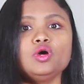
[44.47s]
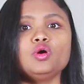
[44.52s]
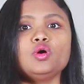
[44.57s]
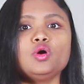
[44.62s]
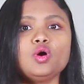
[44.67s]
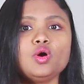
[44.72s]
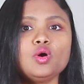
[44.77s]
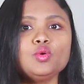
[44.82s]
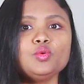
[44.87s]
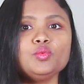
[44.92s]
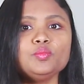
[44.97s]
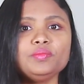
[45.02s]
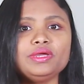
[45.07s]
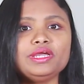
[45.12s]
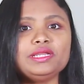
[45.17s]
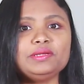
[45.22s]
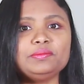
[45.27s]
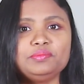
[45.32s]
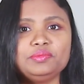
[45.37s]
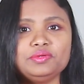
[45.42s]

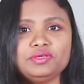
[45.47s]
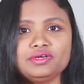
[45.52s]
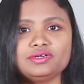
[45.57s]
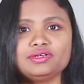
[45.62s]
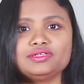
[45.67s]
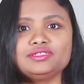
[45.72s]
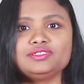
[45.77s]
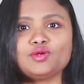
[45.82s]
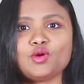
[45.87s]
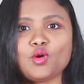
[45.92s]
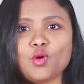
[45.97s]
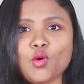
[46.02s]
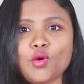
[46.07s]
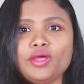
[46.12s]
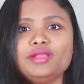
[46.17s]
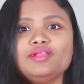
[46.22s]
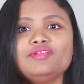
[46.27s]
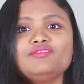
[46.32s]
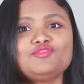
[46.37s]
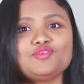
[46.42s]
Homemade beard
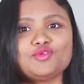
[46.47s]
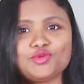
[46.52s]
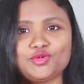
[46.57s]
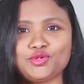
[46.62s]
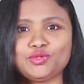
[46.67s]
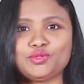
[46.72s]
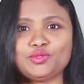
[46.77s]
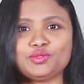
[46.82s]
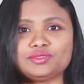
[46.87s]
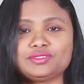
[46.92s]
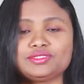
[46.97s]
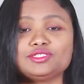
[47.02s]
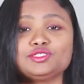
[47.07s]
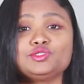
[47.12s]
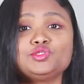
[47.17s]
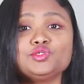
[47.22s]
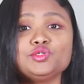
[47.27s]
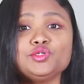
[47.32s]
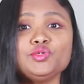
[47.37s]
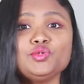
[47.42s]
oil for growth.
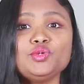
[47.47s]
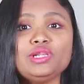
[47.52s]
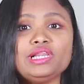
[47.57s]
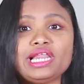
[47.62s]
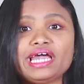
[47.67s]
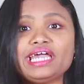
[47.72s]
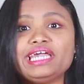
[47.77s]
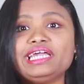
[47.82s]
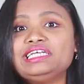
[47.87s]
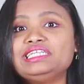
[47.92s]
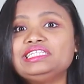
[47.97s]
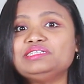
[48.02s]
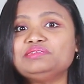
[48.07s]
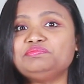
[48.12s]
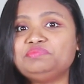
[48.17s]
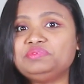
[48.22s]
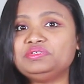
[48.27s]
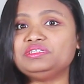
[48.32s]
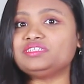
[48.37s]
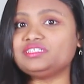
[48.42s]
Do you like the
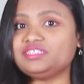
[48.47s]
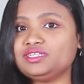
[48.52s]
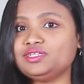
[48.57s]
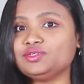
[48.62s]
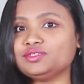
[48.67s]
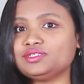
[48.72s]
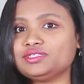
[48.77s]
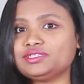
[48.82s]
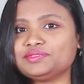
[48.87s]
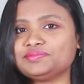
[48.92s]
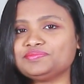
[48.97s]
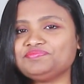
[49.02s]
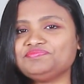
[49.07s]
beard look?